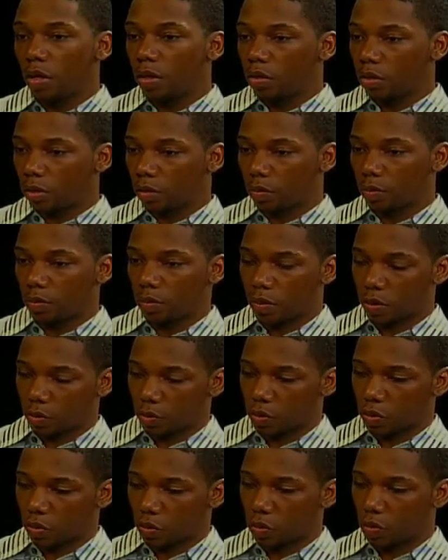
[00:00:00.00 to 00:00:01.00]
some some
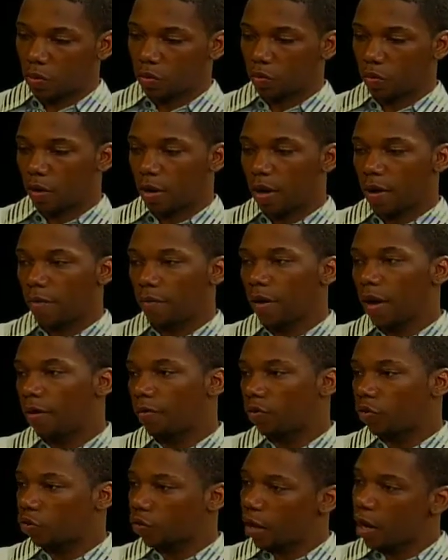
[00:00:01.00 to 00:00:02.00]
songs where I've, I've
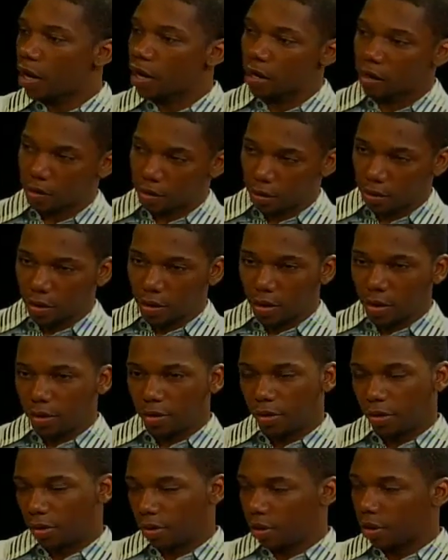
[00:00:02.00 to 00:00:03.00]
tried
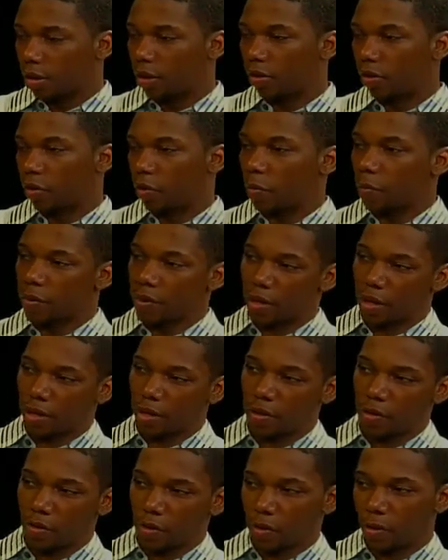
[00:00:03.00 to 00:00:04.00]
to sing a little
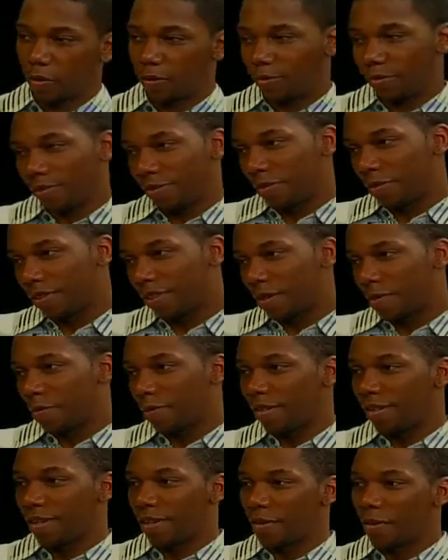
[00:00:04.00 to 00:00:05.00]
bit, you know, do something,
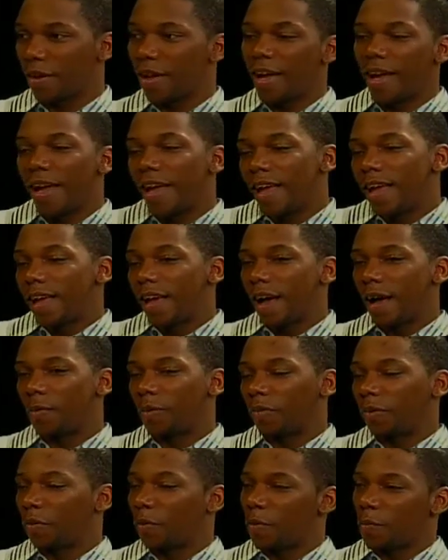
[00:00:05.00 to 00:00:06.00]
you know. I'm
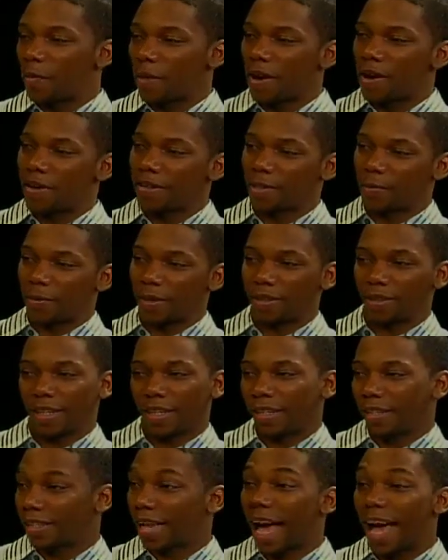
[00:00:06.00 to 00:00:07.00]
a little embarrassed about that.
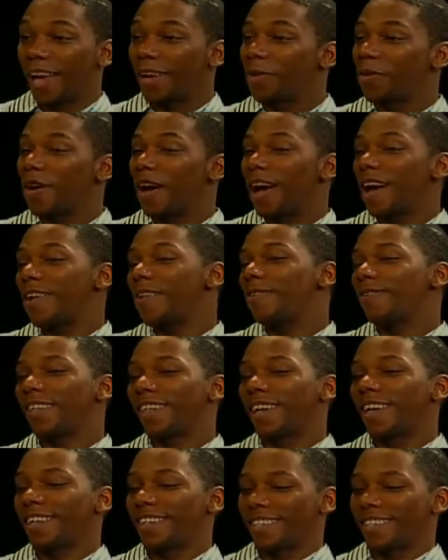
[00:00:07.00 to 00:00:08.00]
I don't. I don't think I can